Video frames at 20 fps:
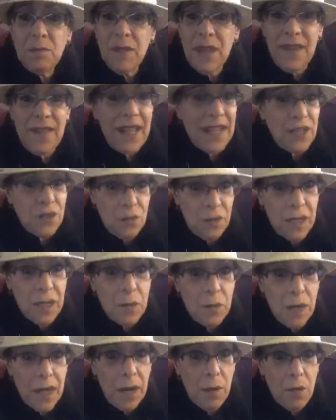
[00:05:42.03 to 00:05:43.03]
And that's
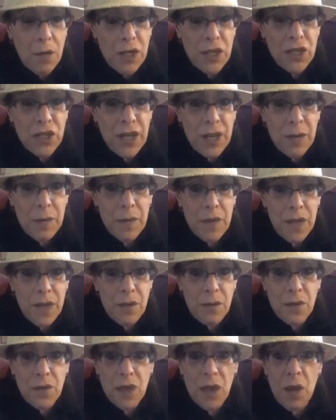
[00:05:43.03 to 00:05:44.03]
really what I want to share with
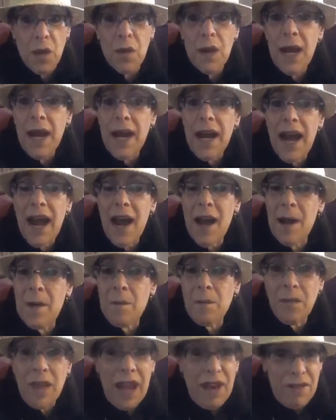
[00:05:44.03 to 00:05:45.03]
you. So
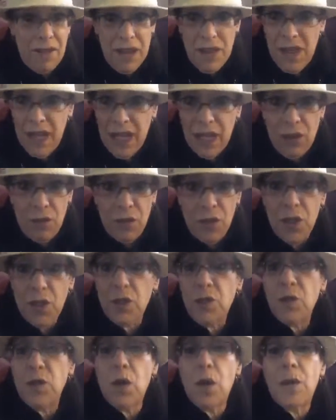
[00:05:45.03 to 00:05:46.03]
everything you
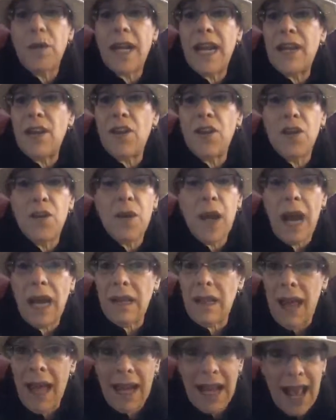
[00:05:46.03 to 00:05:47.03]
do, Dory, I know you got
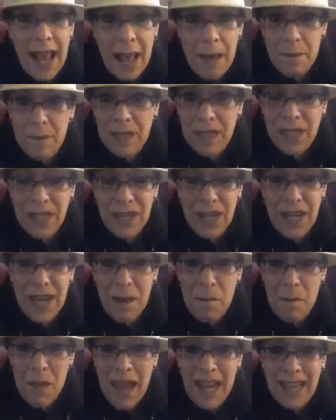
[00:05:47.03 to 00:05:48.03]
a lot of habits to
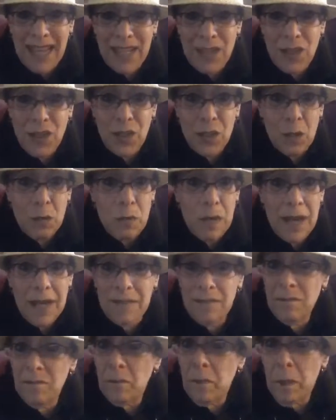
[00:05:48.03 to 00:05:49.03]
get back into,
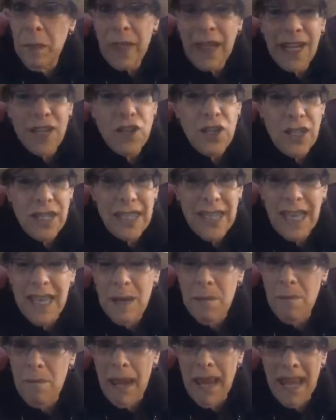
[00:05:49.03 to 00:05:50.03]
but just
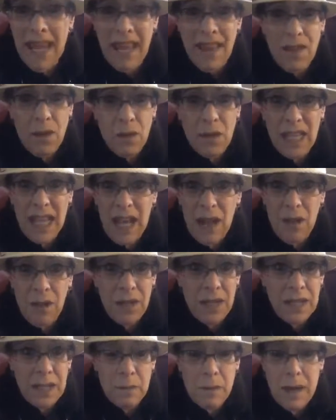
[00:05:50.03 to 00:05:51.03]
keep making those
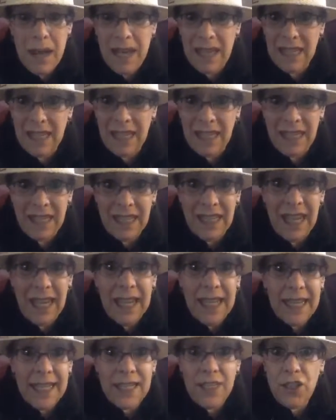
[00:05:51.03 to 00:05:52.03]
healthy deposits
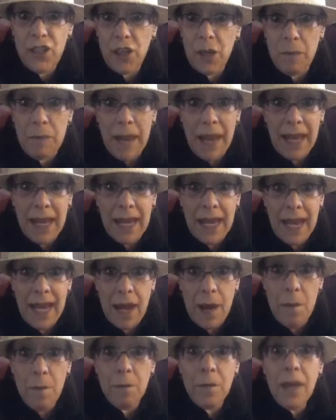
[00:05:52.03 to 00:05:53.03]
into your bank
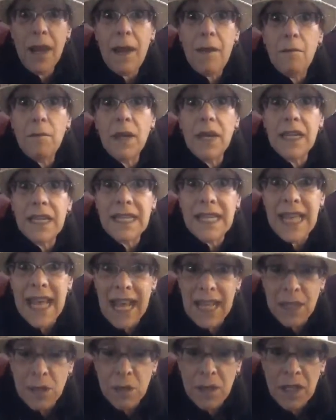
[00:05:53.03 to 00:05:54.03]
account, because
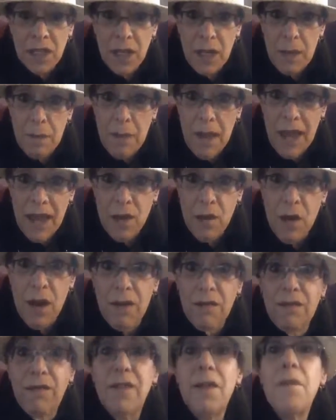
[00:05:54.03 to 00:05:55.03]
that's what's going to pay
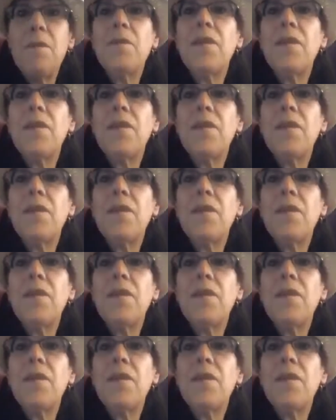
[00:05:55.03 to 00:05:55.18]
off.